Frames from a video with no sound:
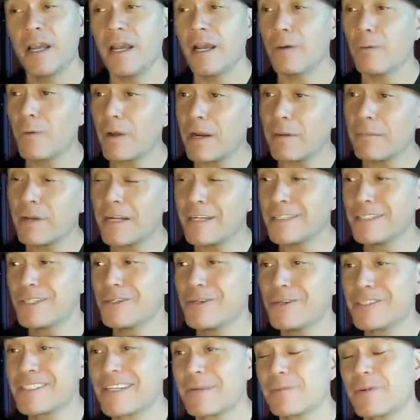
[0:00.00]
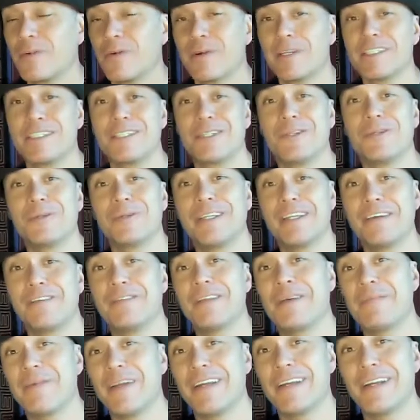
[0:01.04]
And what I'm going to do is I'm going to give
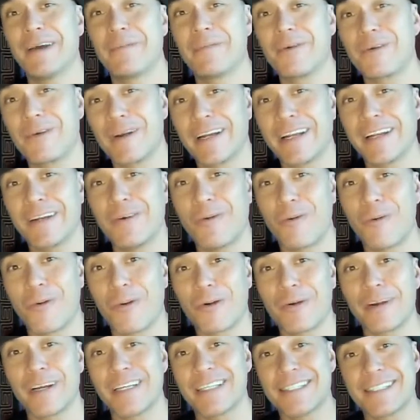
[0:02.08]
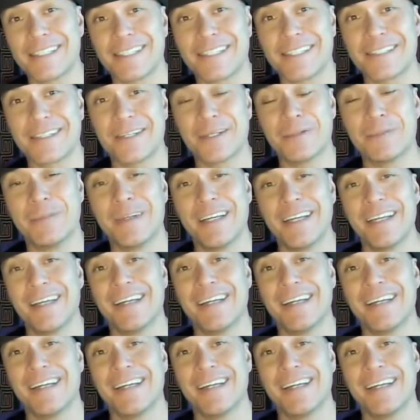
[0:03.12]
them a ordering system